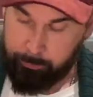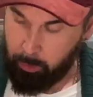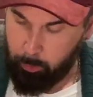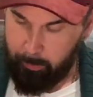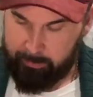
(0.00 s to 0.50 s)

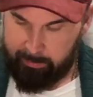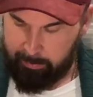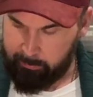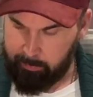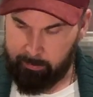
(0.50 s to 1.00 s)
always
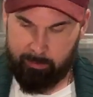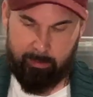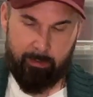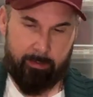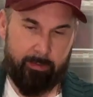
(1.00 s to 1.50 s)
get
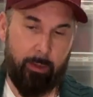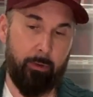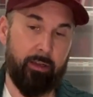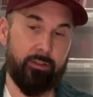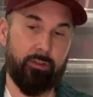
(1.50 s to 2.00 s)

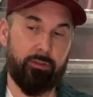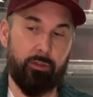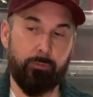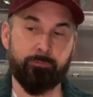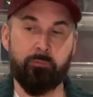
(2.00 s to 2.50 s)
double laces.
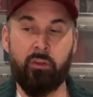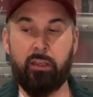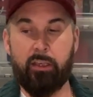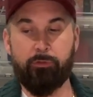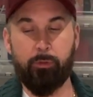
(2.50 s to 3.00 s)
So
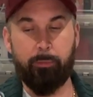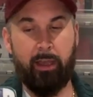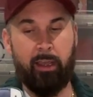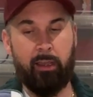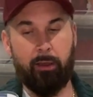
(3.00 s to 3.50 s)
if you
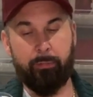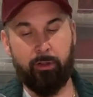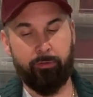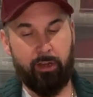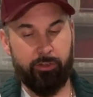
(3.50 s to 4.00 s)
buy a pair
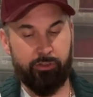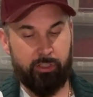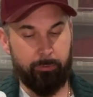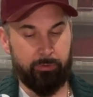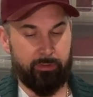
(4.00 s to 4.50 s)
of
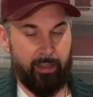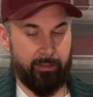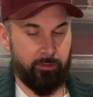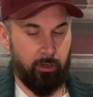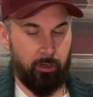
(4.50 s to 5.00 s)
Airships
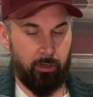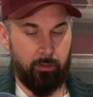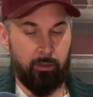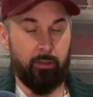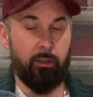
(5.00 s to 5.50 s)
that are
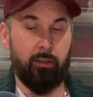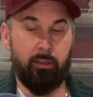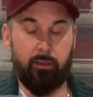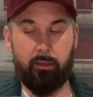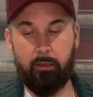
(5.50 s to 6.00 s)

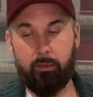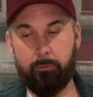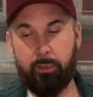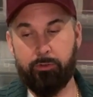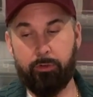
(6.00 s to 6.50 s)

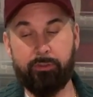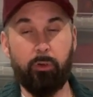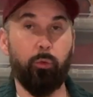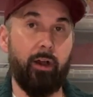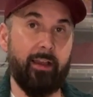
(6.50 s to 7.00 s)
majority
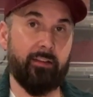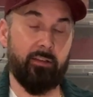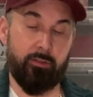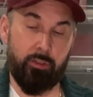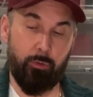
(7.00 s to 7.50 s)

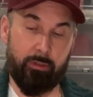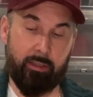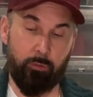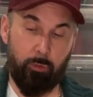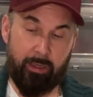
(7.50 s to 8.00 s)
white, you will
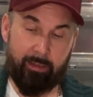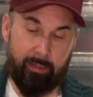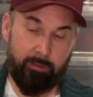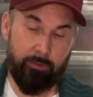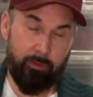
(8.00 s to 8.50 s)
get white
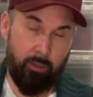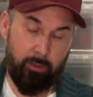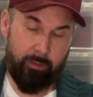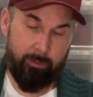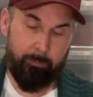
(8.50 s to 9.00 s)
laces
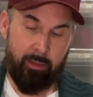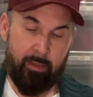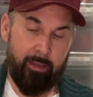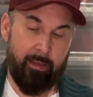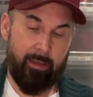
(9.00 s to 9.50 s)
on them.
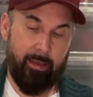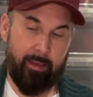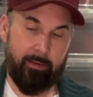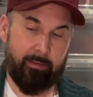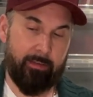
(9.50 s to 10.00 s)

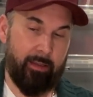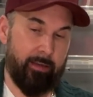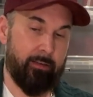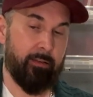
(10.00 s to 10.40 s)
and then